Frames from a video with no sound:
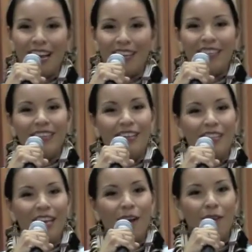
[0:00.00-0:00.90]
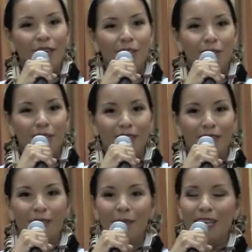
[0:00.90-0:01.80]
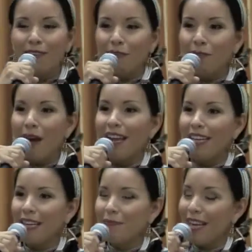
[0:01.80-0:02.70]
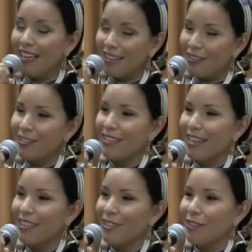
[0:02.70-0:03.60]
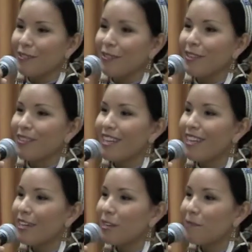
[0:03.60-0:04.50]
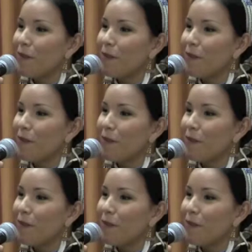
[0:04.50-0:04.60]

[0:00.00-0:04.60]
And that's actually how I chose to be given my colors that I chose when I was younger.